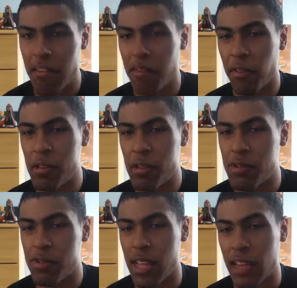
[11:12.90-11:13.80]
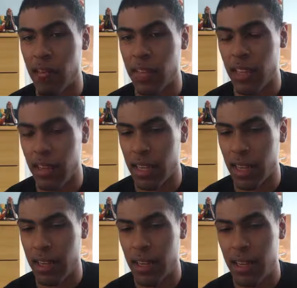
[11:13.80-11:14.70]
Even if you lose, they don't
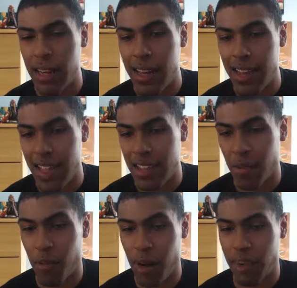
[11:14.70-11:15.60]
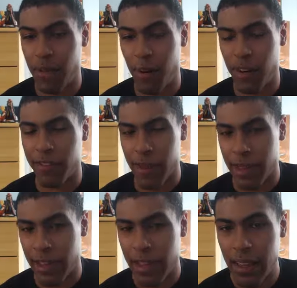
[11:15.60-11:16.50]
kill you. That's a walk in the park
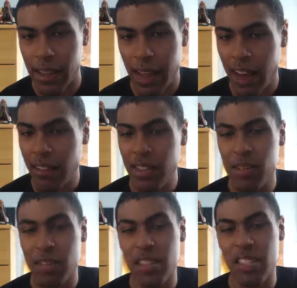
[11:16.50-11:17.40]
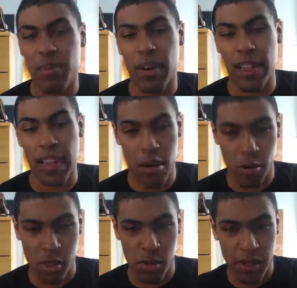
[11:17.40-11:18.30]
for me. I'll use this to bring
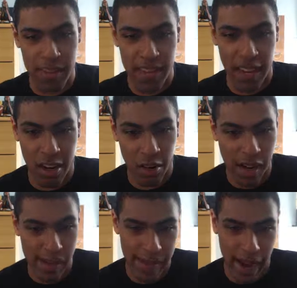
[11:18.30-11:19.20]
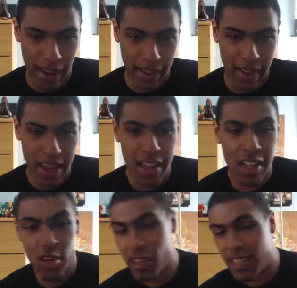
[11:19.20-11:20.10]
the ultimate psycho hospitality
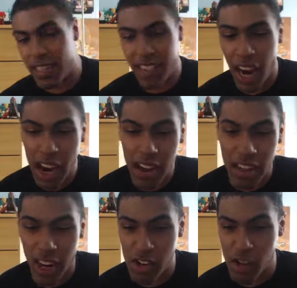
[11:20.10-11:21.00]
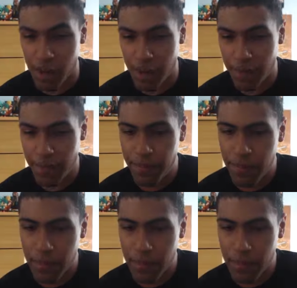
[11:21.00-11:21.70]
to this entire country.